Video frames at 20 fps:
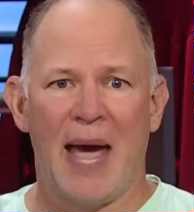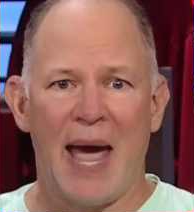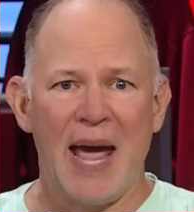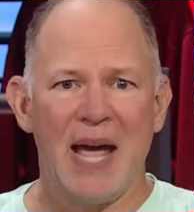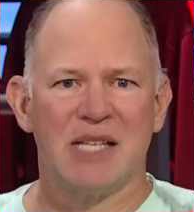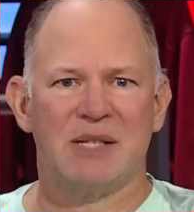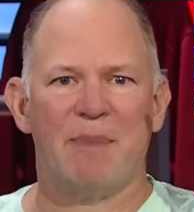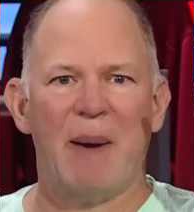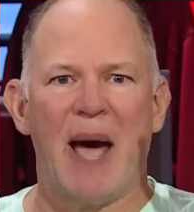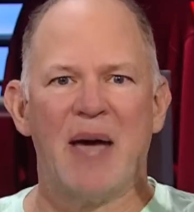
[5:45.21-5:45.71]

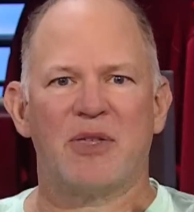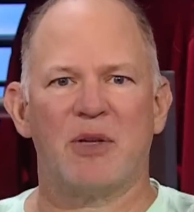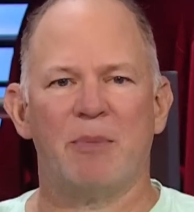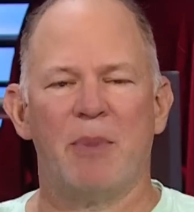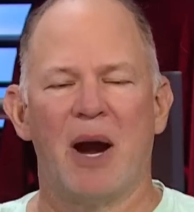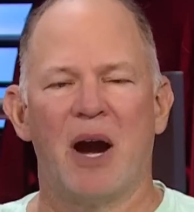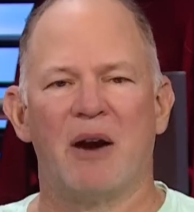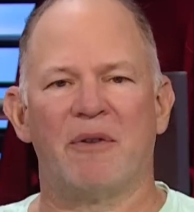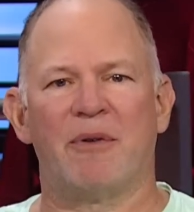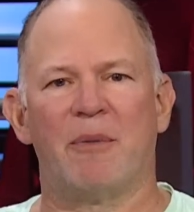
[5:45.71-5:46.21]
Hey, it's Matthew
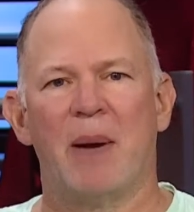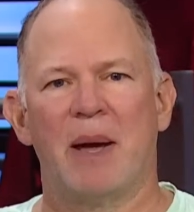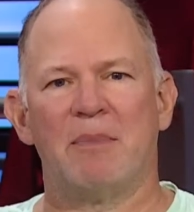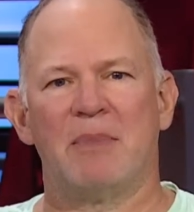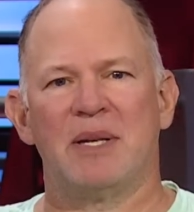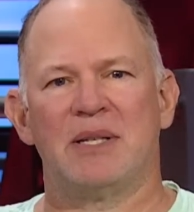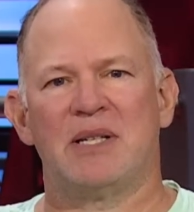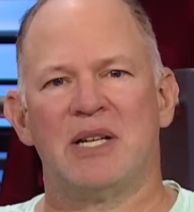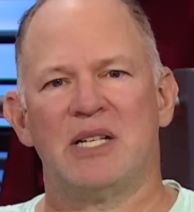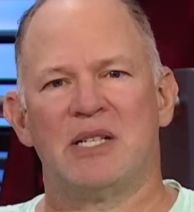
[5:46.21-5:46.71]
Berry from
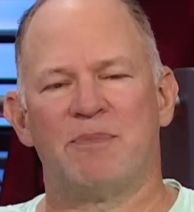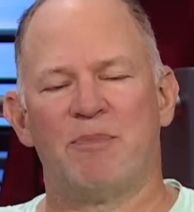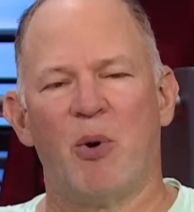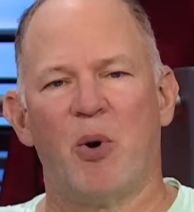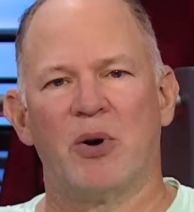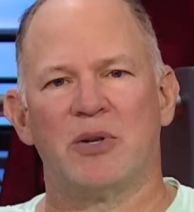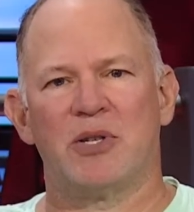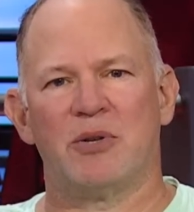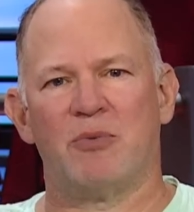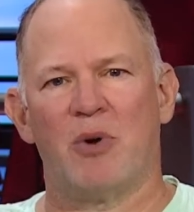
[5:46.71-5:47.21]
NBC
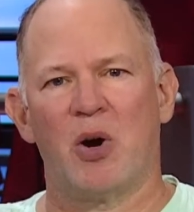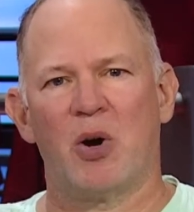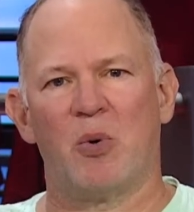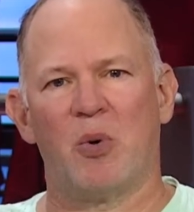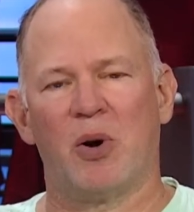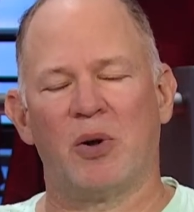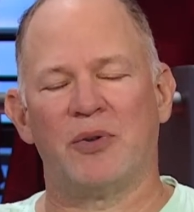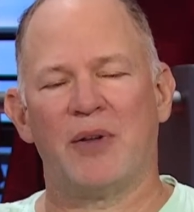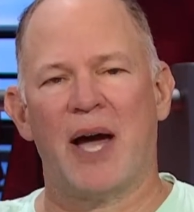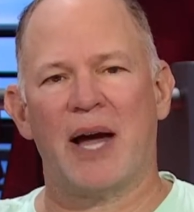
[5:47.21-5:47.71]
Sports and
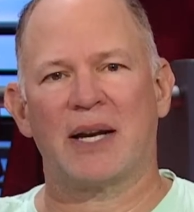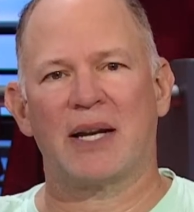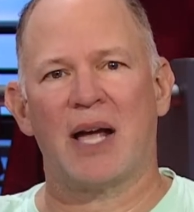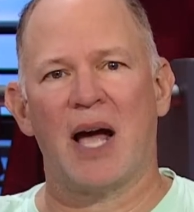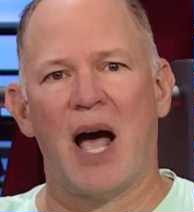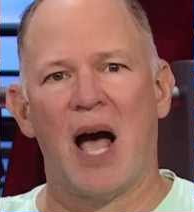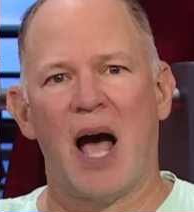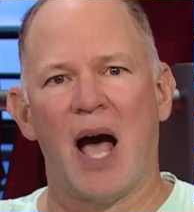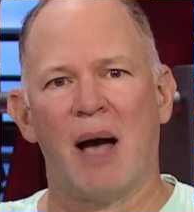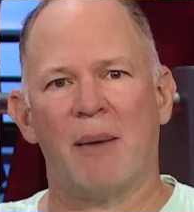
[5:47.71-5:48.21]

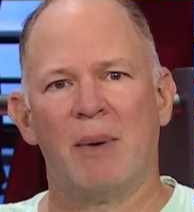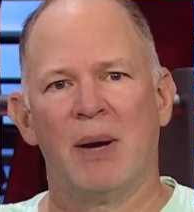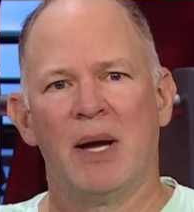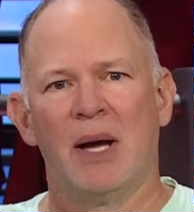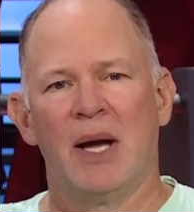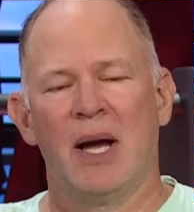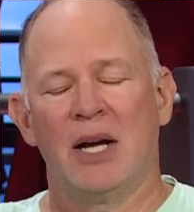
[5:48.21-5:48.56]
RotoWorld.com.